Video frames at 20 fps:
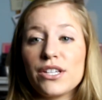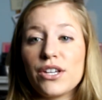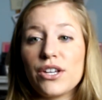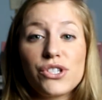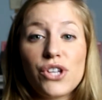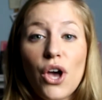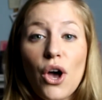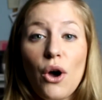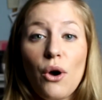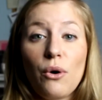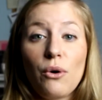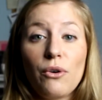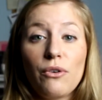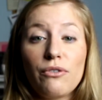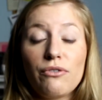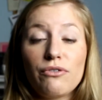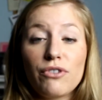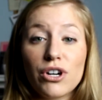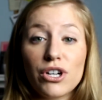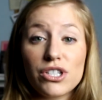So
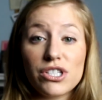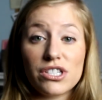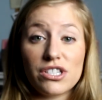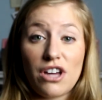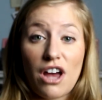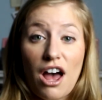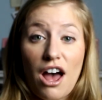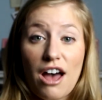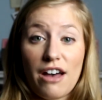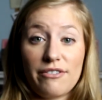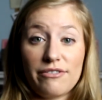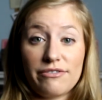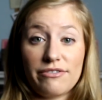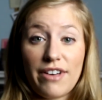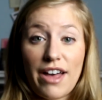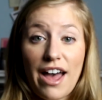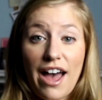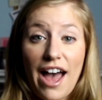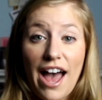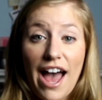first off,
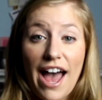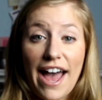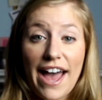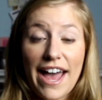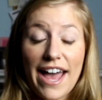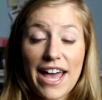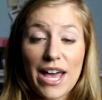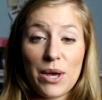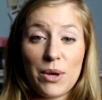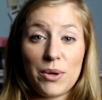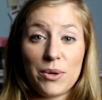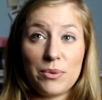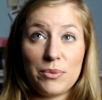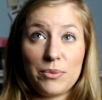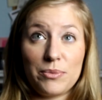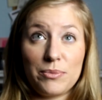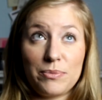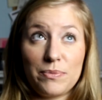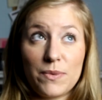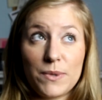it
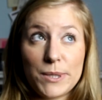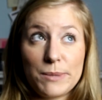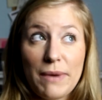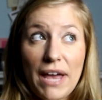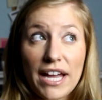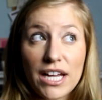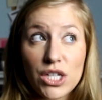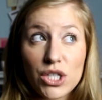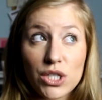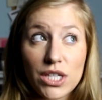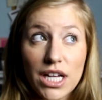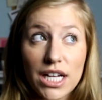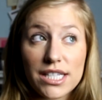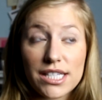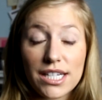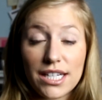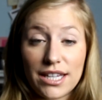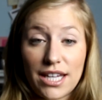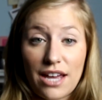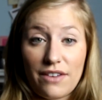was back in
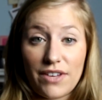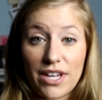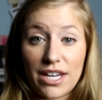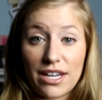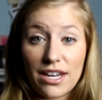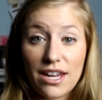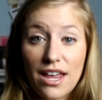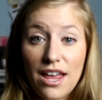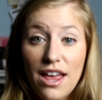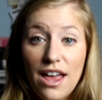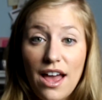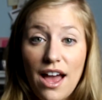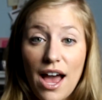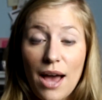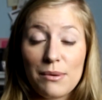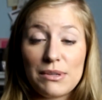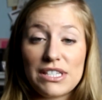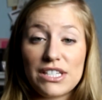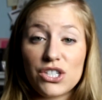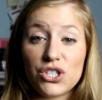2011.
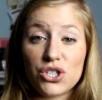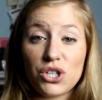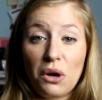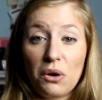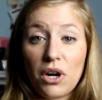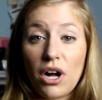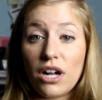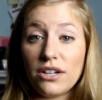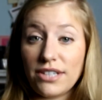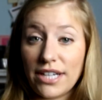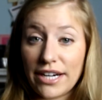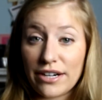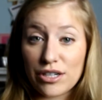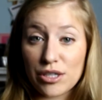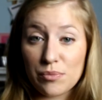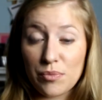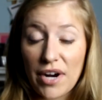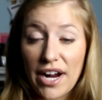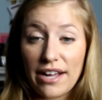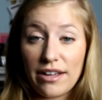I was in a show called
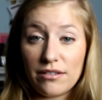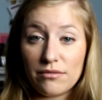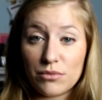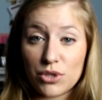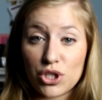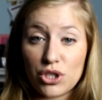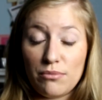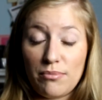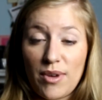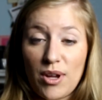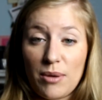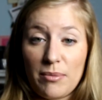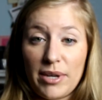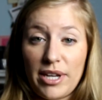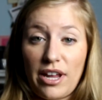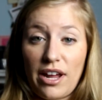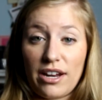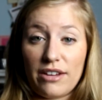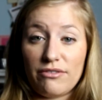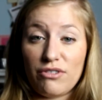Hairspray, which you may or
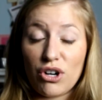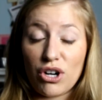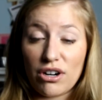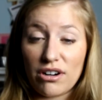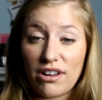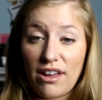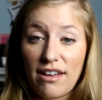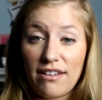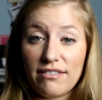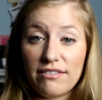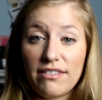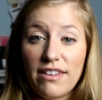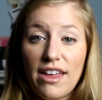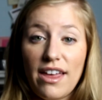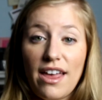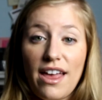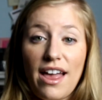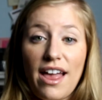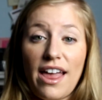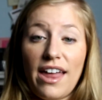may not have heard of,
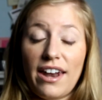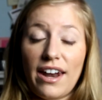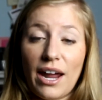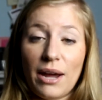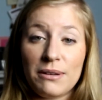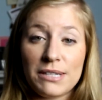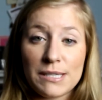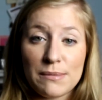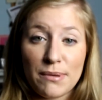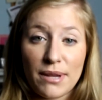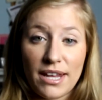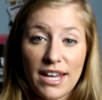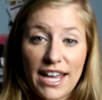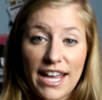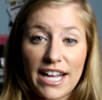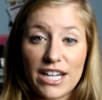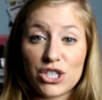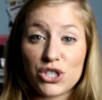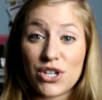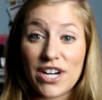and I was
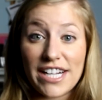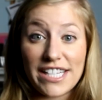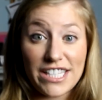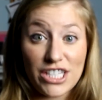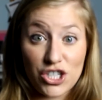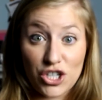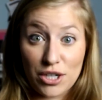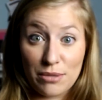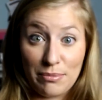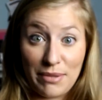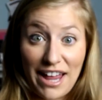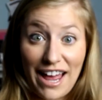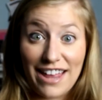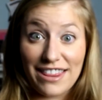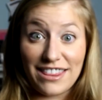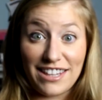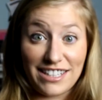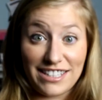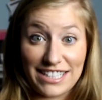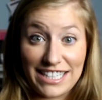playing Tracy
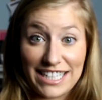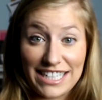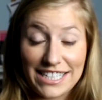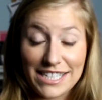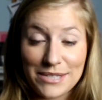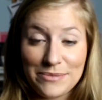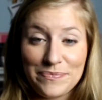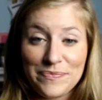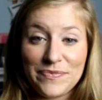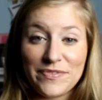Turnblad, the lead.